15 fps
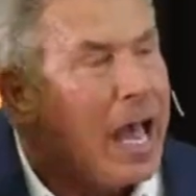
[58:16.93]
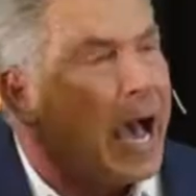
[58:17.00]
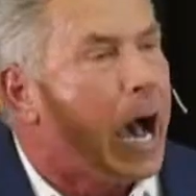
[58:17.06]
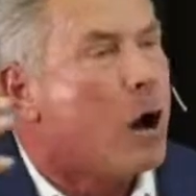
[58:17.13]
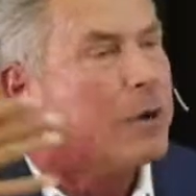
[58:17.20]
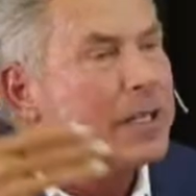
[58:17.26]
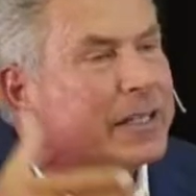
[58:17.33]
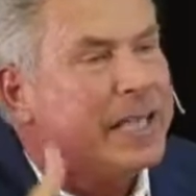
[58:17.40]

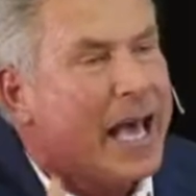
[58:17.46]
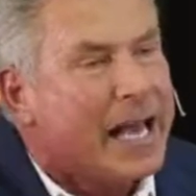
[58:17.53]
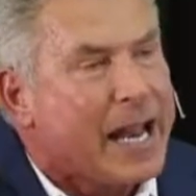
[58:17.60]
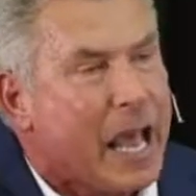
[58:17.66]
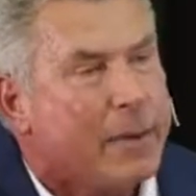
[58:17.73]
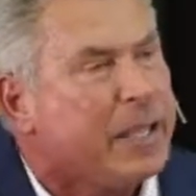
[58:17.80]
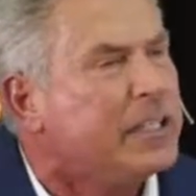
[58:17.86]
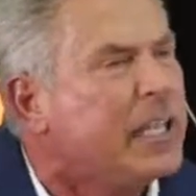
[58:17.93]
How did that
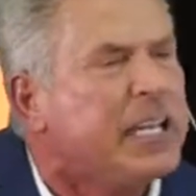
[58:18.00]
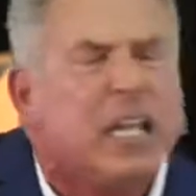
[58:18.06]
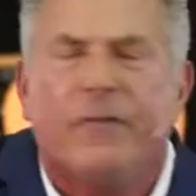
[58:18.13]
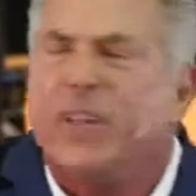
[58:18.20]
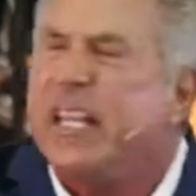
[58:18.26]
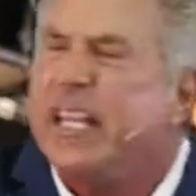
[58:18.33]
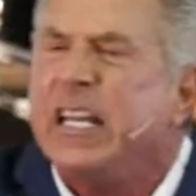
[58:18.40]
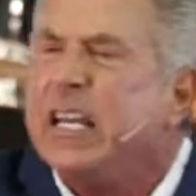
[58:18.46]
happen? He didn't
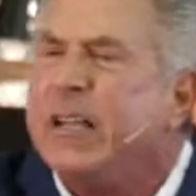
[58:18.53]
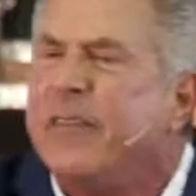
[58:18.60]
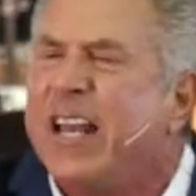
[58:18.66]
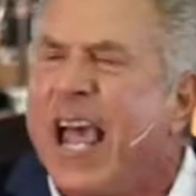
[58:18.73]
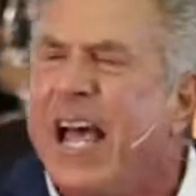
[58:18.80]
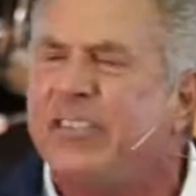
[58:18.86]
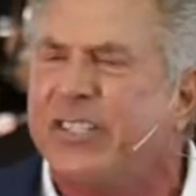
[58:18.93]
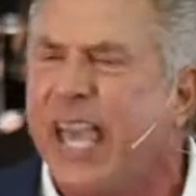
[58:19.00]
even, he didn't even
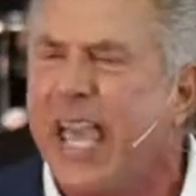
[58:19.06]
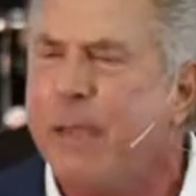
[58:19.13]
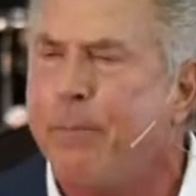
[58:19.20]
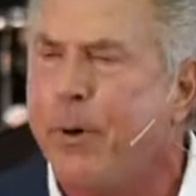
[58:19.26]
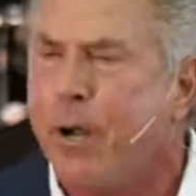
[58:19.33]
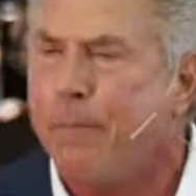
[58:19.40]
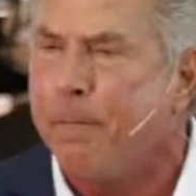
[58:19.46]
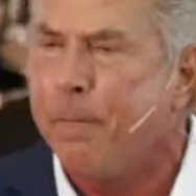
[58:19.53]
ask
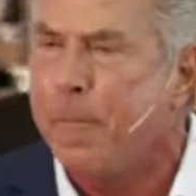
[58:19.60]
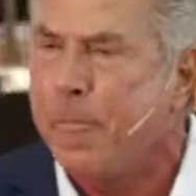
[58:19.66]
Abram.